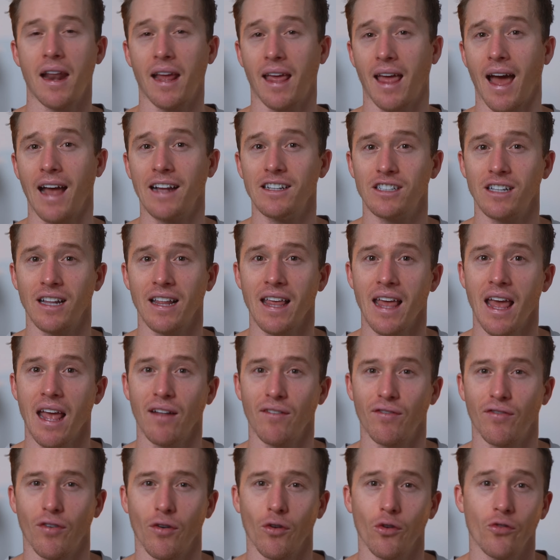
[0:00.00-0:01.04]
occasionally eat
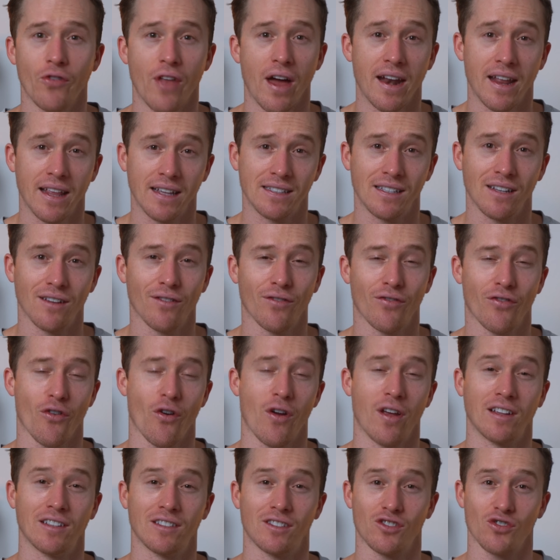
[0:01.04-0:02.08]
food that isn't
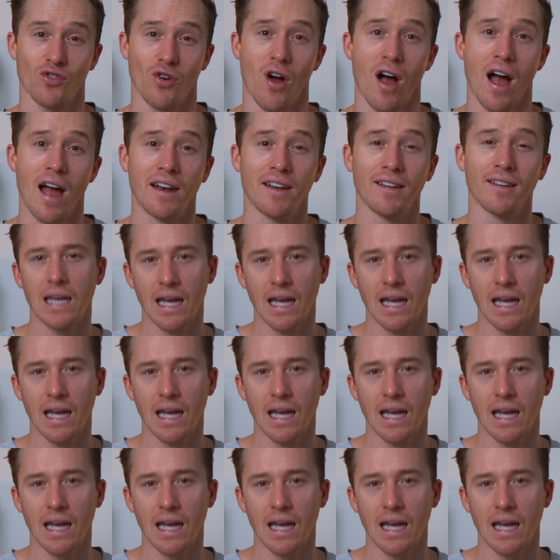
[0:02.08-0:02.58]
freeze-dried.